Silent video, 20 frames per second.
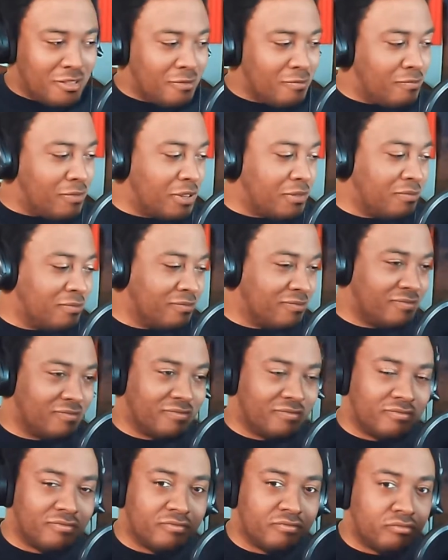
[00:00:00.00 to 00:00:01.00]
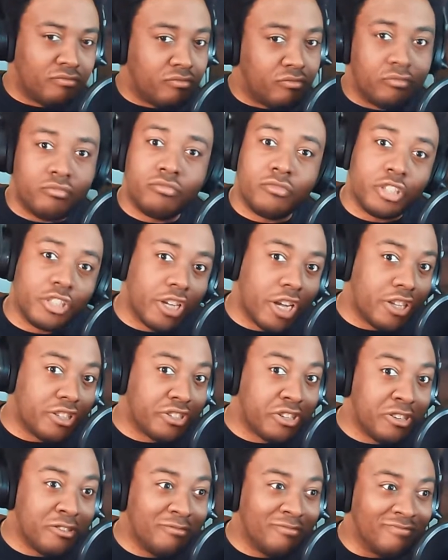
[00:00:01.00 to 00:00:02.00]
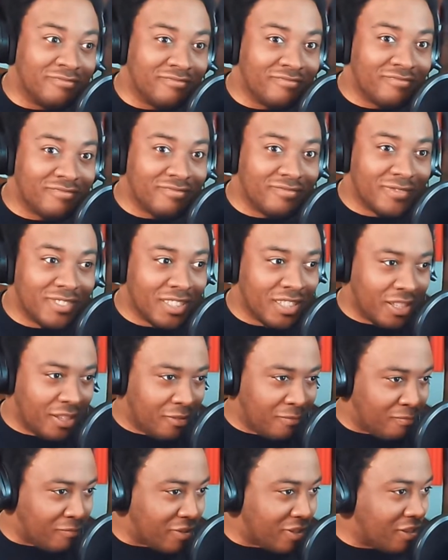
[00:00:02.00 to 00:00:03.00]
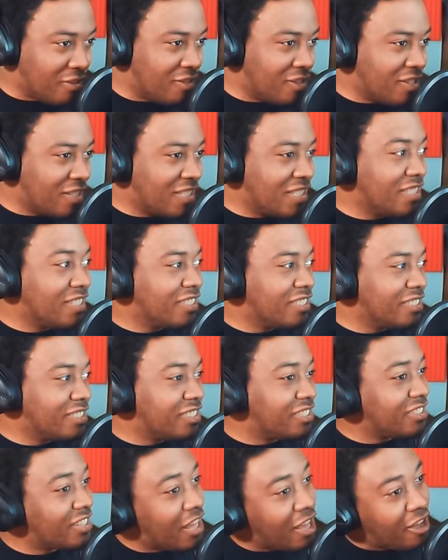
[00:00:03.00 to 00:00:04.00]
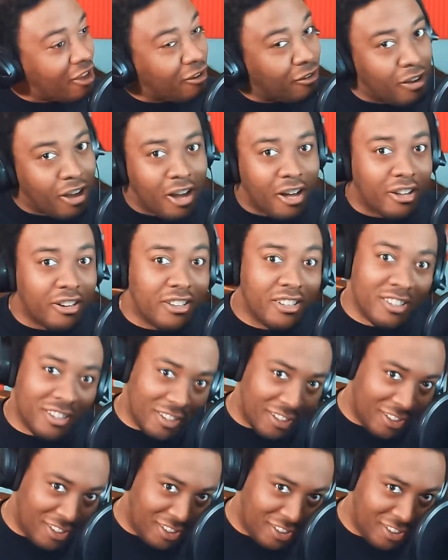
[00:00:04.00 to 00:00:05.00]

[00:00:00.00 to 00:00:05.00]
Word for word: but here you guys go. Persona is now on the